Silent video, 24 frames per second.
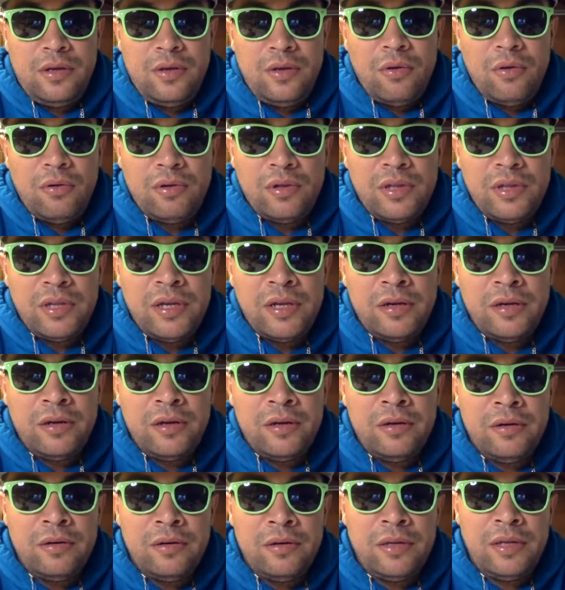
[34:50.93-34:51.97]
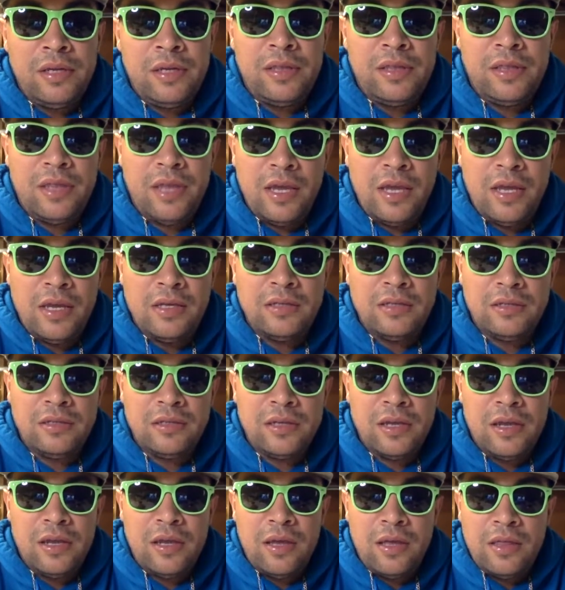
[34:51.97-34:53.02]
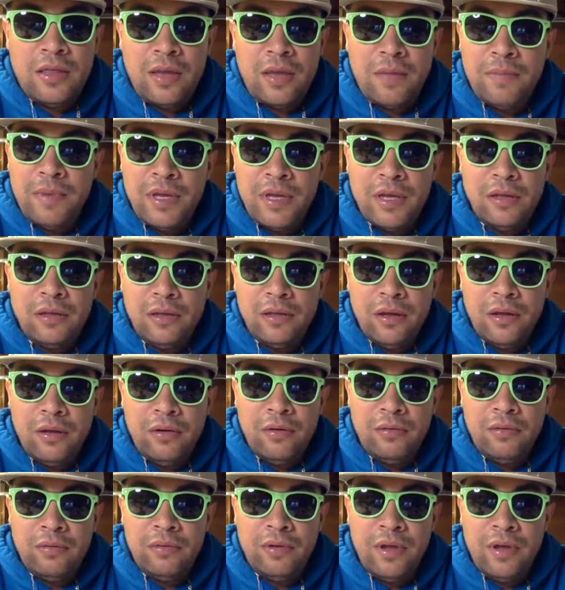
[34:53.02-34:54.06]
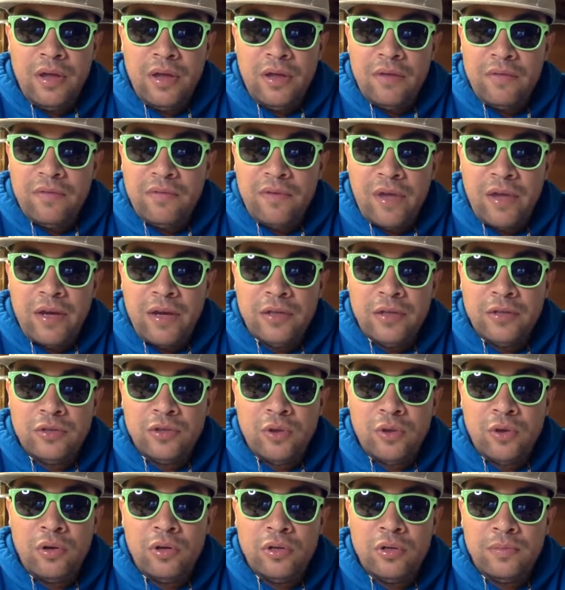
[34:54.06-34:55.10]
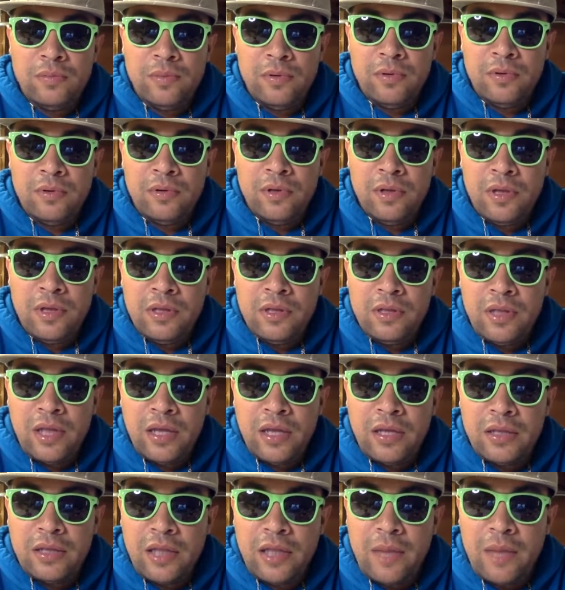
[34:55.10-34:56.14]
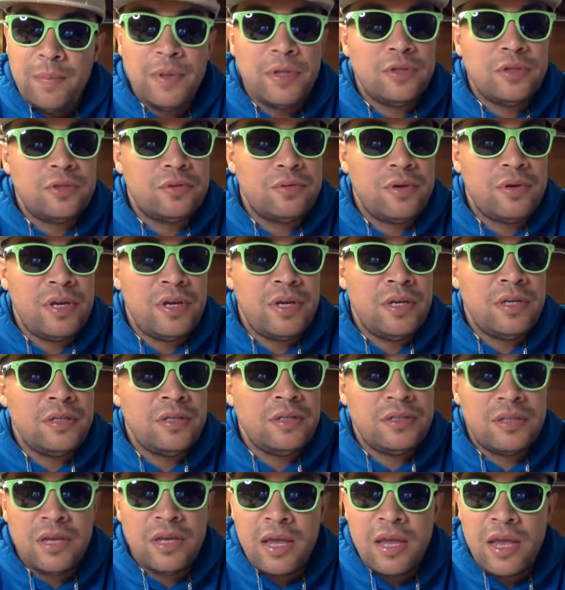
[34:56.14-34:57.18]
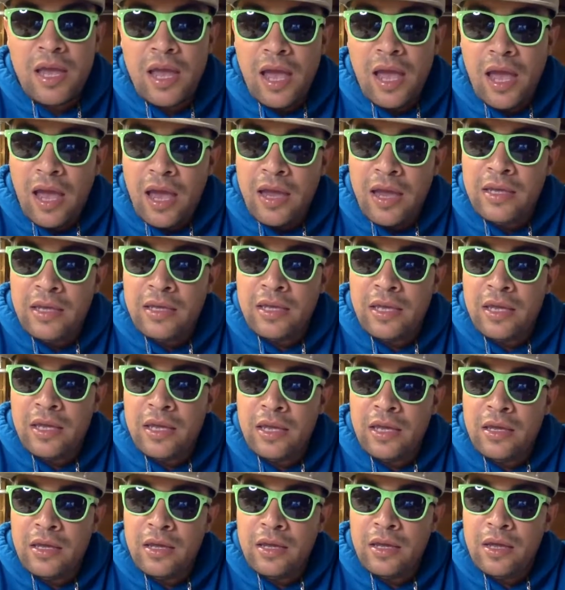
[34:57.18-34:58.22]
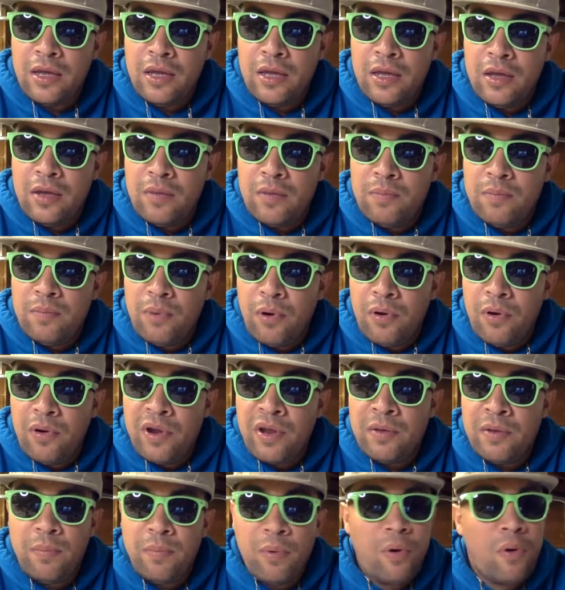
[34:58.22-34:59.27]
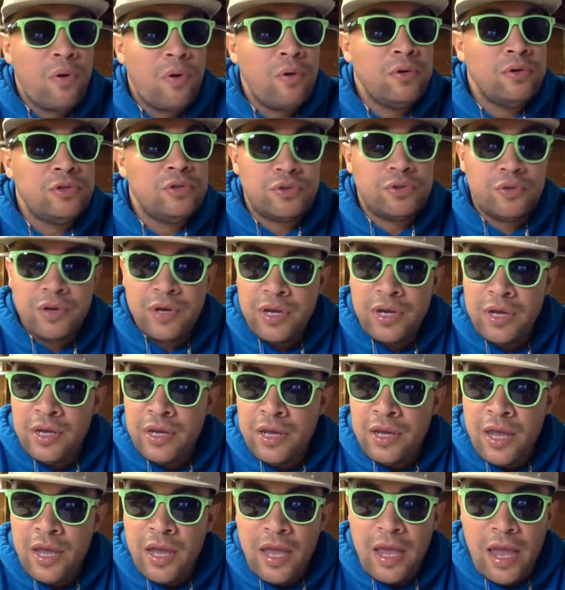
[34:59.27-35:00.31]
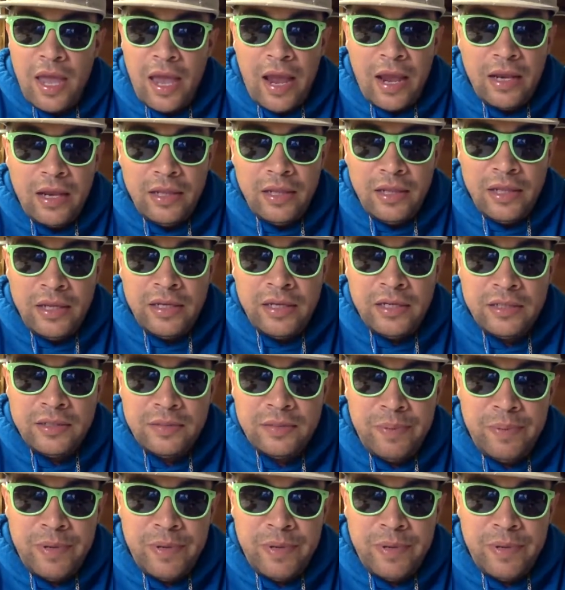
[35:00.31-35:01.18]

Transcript: No clearly things that me alone find enjoyable, like climbing trees, hiking, bowling poetry, endless